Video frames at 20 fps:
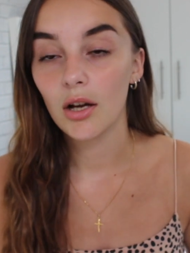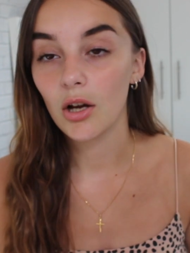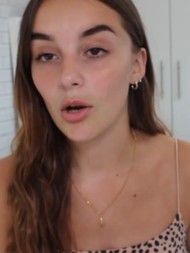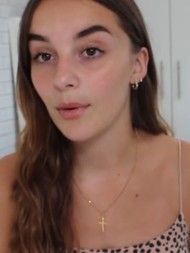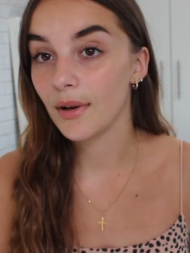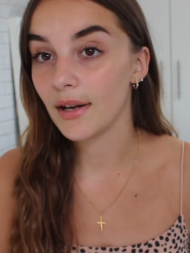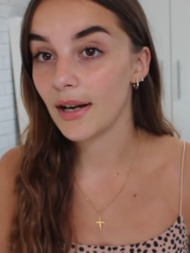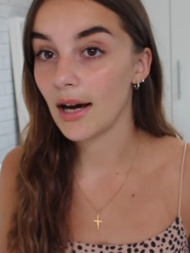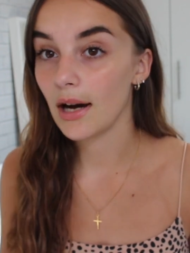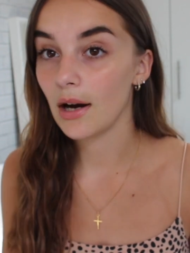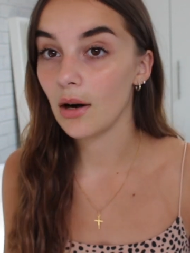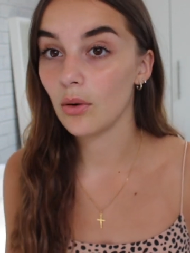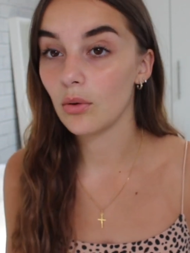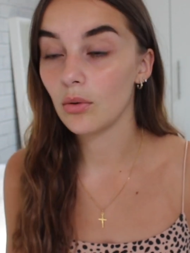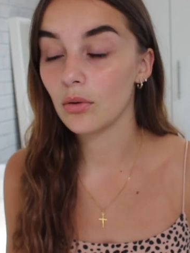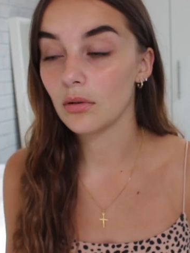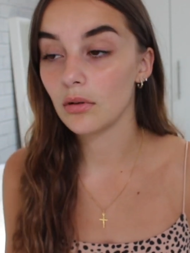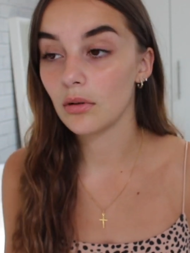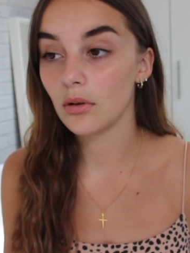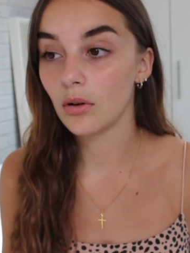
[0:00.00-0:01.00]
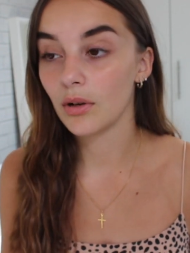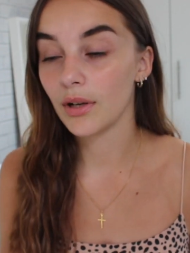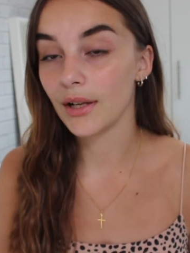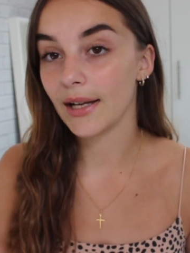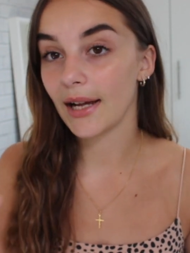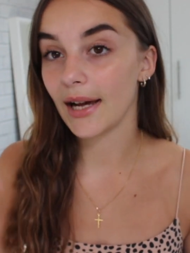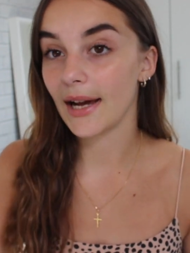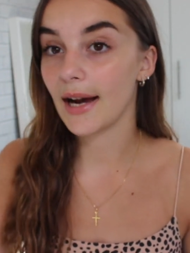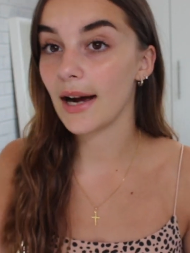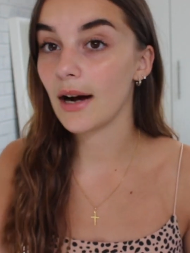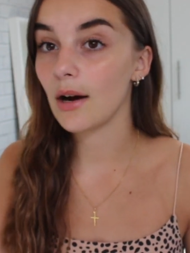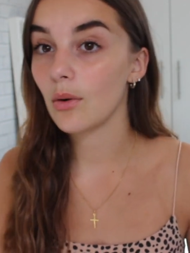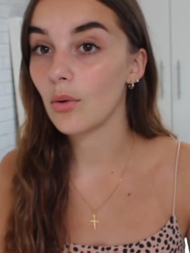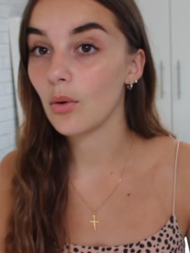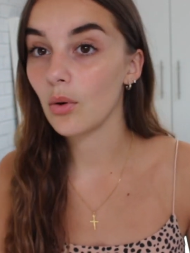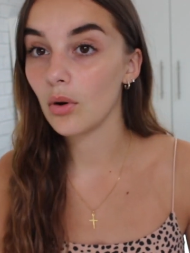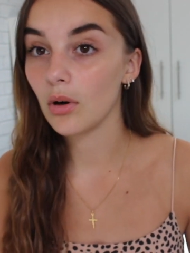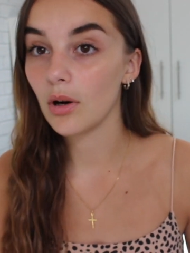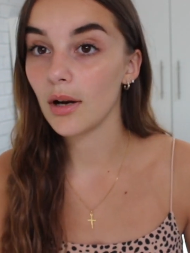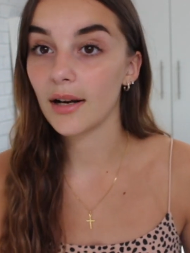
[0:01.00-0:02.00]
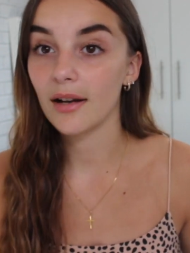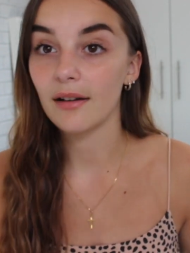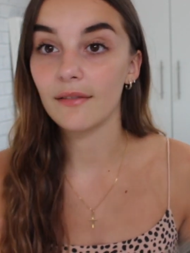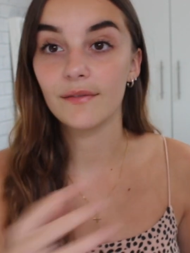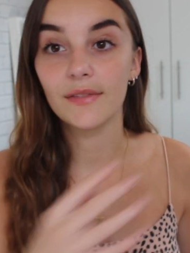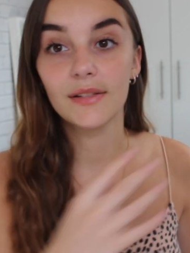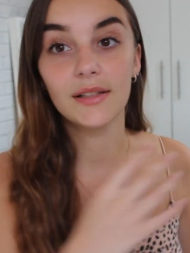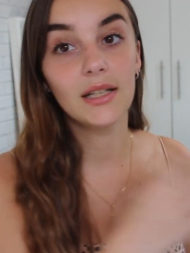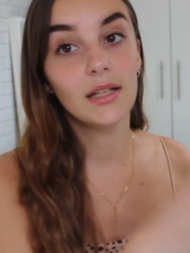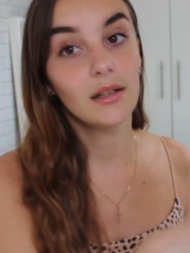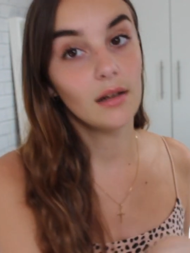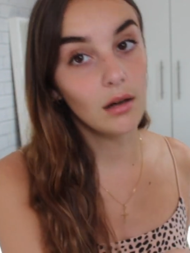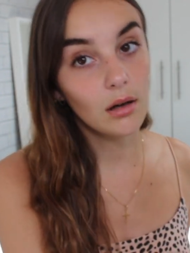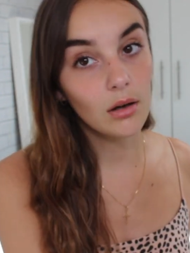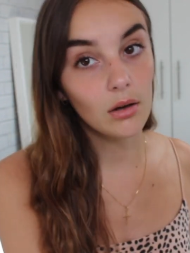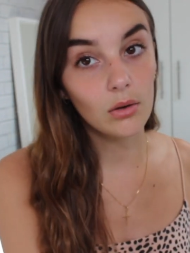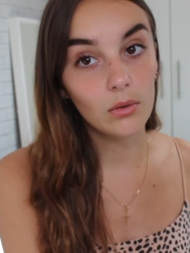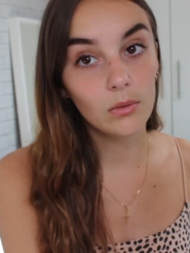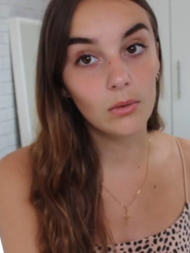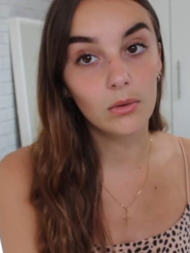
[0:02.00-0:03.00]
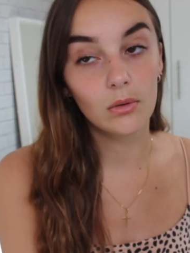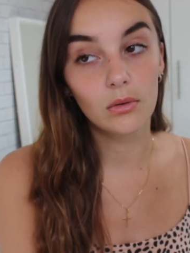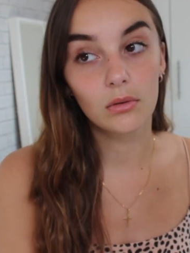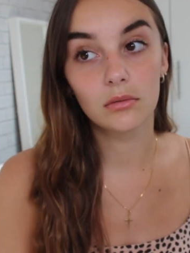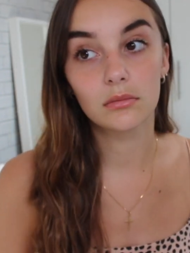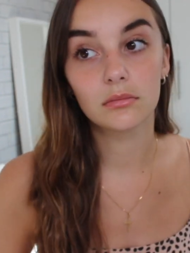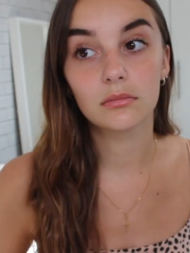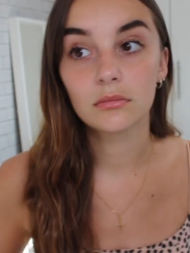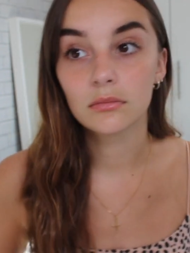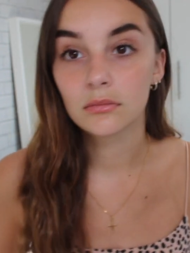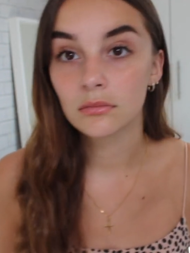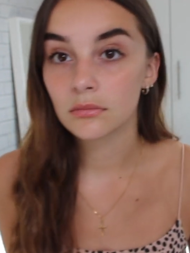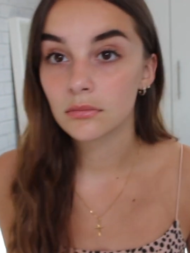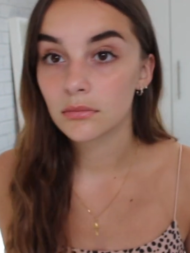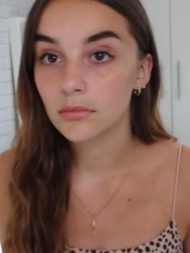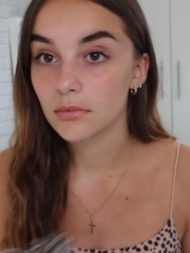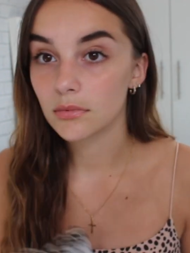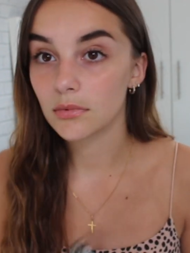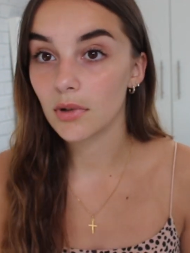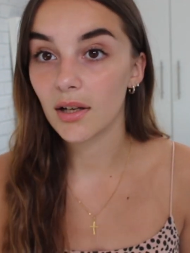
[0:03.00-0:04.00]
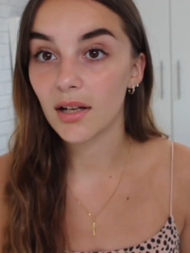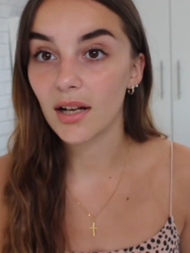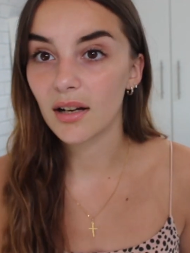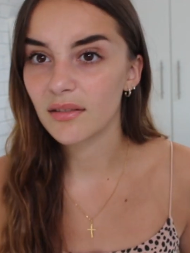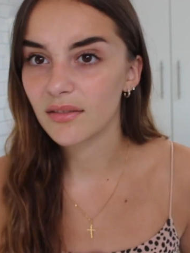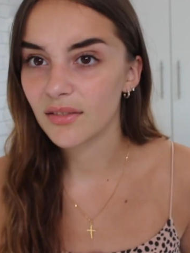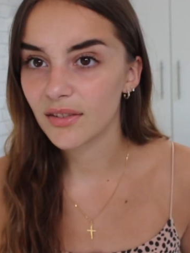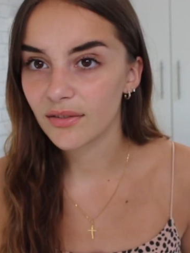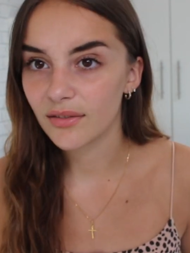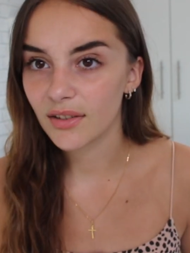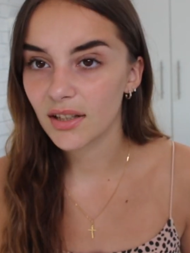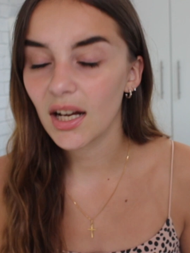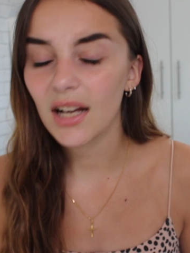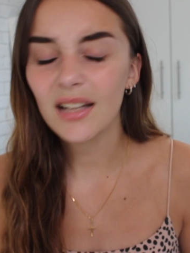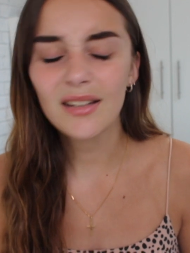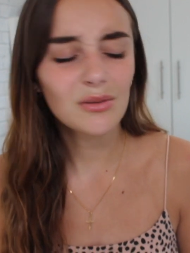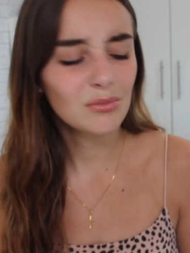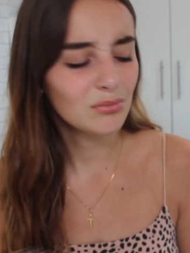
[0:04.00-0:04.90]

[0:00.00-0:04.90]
going out on a night out or going out for dinner or going out with your friend.